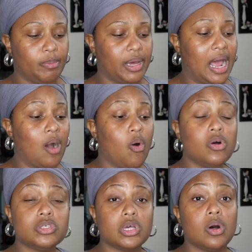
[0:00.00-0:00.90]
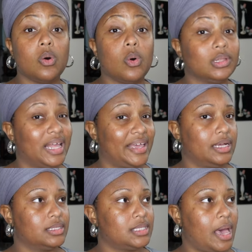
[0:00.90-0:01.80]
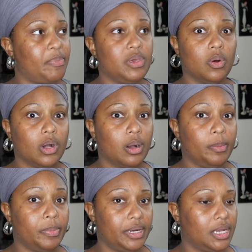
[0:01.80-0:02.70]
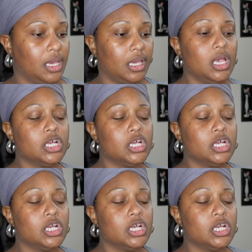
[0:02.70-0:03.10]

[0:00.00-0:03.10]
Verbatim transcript: but I also like tapioca pudding.